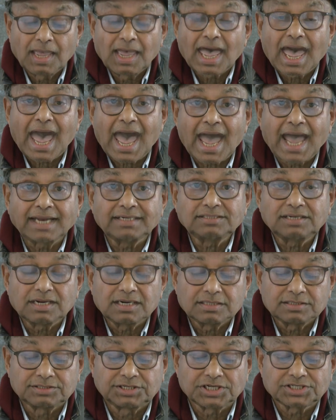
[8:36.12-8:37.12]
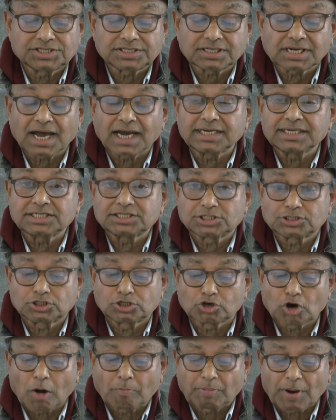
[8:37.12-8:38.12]
and discouraged
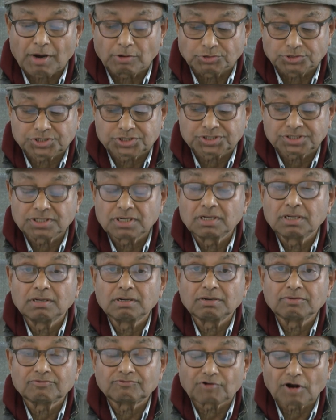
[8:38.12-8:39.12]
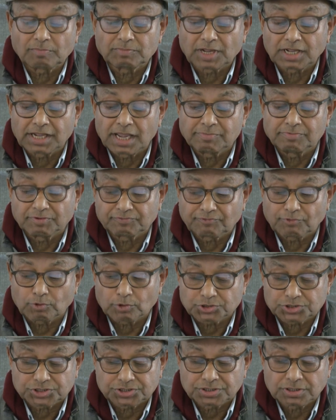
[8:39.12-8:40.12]
dropouts from the labor
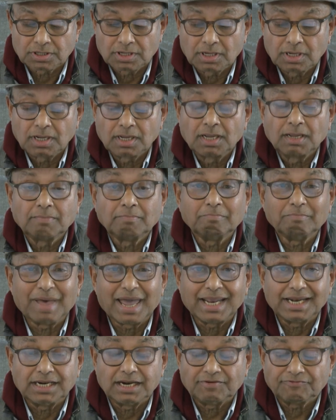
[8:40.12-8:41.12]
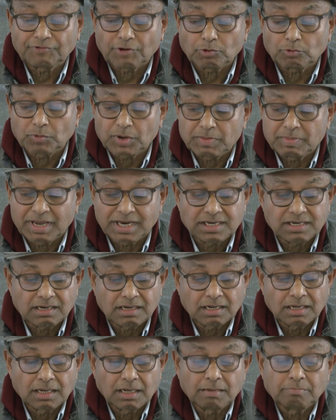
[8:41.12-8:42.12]
force, mainly for women,
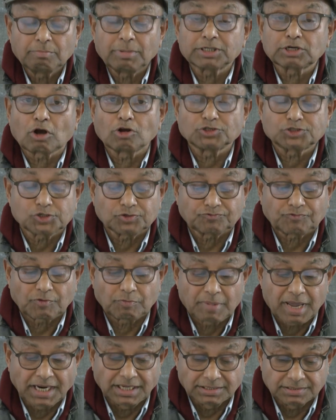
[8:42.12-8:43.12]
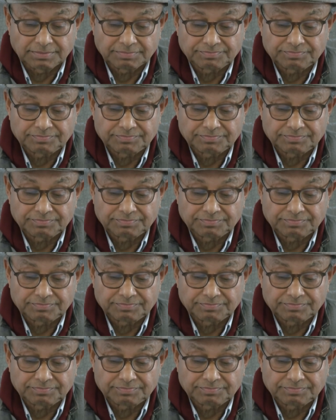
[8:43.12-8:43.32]
but also for men.